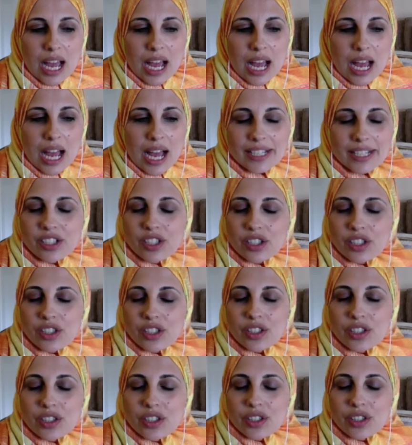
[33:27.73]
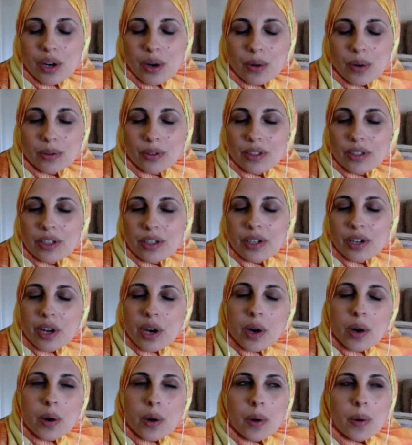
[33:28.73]
I don't
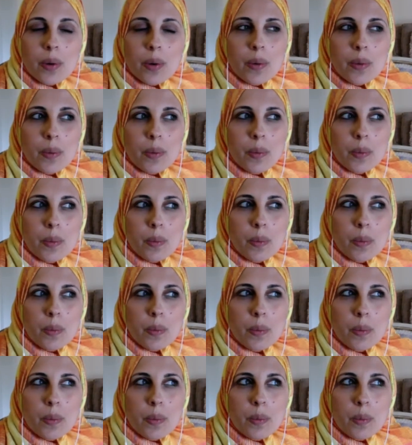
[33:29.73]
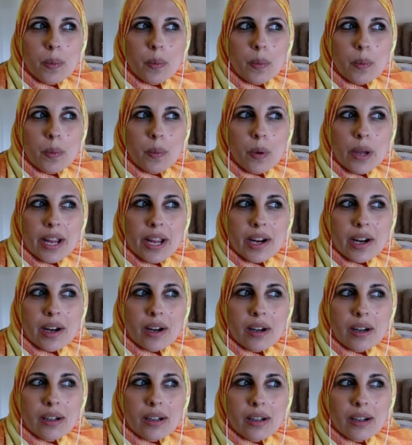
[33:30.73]
know
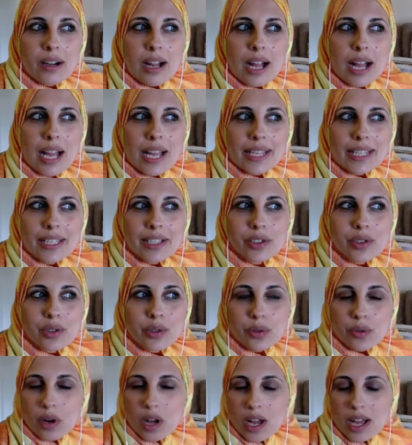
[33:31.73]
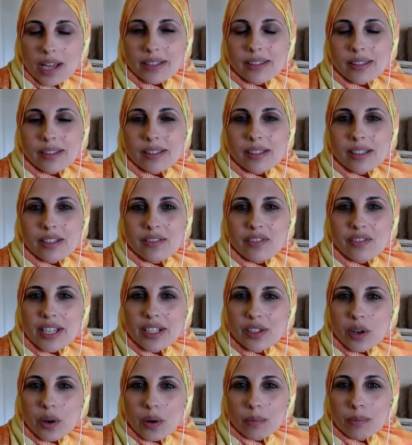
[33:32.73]
where I can trust if I
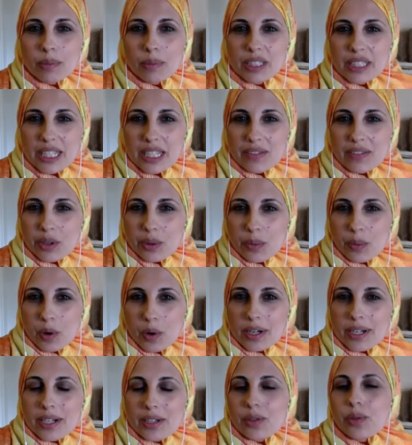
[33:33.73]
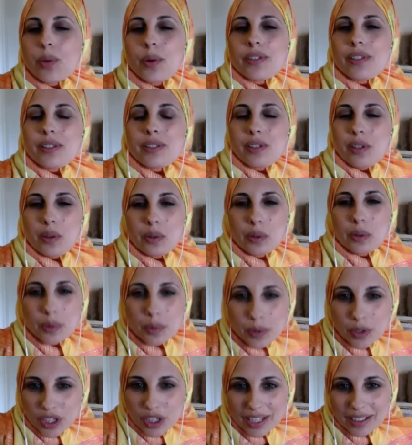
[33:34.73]
don't believe you're working towards a
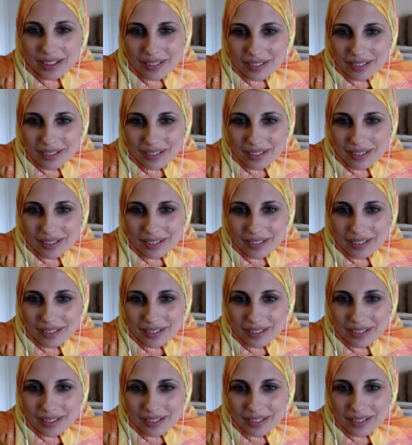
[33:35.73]
solution.